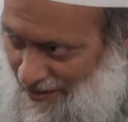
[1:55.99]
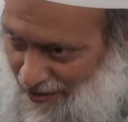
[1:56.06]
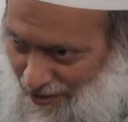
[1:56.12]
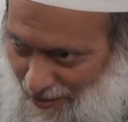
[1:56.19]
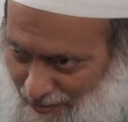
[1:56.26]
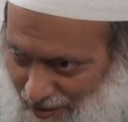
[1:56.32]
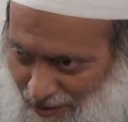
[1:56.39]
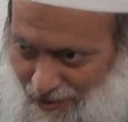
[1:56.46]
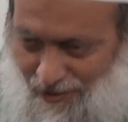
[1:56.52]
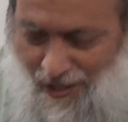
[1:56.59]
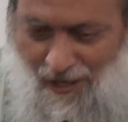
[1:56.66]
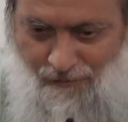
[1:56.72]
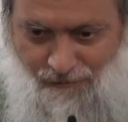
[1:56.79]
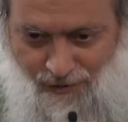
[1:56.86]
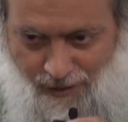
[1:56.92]
You know, but this
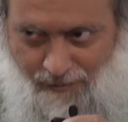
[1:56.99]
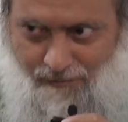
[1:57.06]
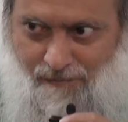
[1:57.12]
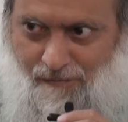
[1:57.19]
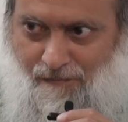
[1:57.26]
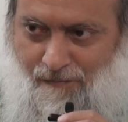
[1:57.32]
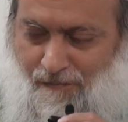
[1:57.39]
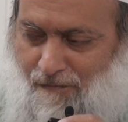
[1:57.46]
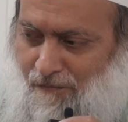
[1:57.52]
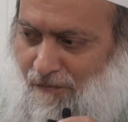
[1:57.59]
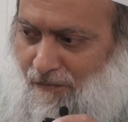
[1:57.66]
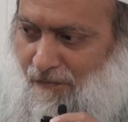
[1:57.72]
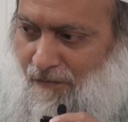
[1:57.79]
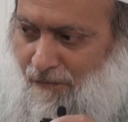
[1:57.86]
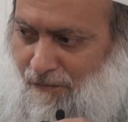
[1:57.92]
came from
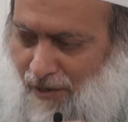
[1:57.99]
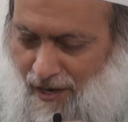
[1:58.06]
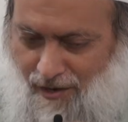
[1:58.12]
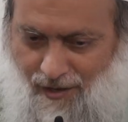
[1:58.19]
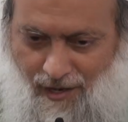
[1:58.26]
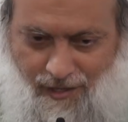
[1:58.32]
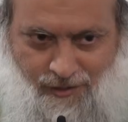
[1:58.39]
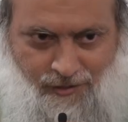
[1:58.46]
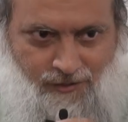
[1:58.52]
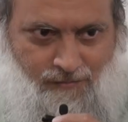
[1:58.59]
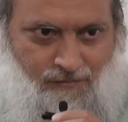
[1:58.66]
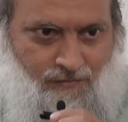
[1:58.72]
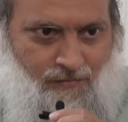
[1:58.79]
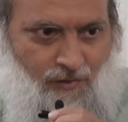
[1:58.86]
paradise.